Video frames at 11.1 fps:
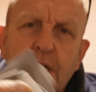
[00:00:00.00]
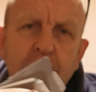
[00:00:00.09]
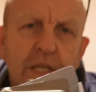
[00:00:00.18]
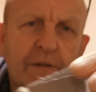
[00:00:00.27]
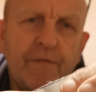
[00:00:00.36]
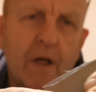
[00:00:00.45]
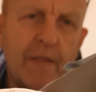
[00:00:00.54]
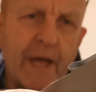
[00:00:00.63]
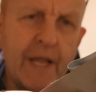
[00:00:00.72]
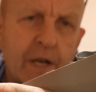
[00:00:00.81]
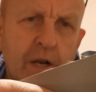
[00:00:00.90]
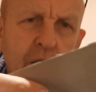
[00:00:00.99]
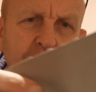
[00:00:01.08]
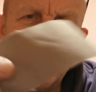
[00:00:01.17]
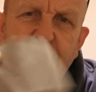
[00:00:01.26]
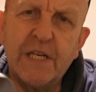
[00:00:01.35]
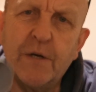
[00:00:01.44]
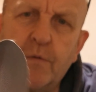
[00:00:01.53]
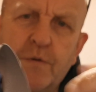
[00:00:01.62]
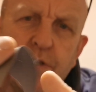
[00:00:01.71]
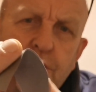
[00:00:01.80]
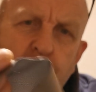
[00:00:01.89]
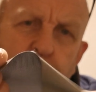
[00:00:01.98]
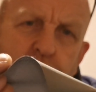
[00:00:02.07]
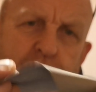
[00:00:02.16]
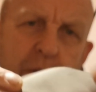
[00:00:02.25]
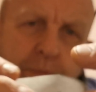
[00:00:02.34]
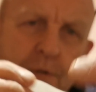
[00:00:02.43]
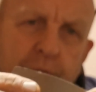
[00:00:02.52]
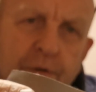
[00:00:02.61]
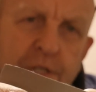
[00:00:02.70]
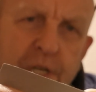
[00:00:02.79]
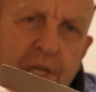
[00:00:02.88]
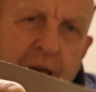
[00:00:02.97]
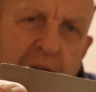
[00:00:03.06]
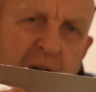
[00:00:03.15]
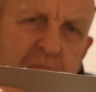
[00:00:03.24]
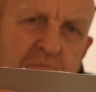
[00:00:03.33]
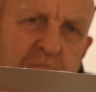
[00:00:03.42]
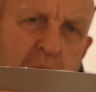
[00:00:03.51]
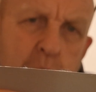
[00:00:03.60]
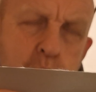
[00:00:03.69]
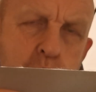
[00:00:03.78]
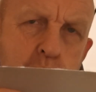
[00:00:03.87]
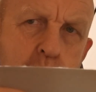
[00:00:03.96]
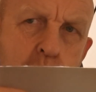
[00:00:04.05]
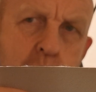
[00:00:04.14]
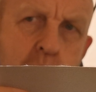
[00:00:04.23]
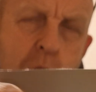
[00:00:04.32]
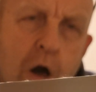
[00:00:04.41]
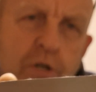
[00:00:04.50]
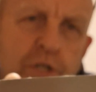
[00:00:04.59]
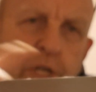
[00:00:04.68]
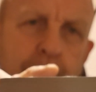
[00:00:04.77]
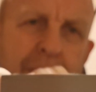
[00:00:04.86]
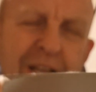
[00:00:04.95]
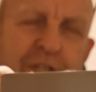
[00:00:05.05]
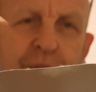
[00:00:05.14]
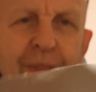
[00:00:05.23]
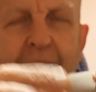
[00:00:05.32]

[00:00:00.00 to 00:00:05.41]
stuff like that. You like these little strips. Obviously, that I should imagine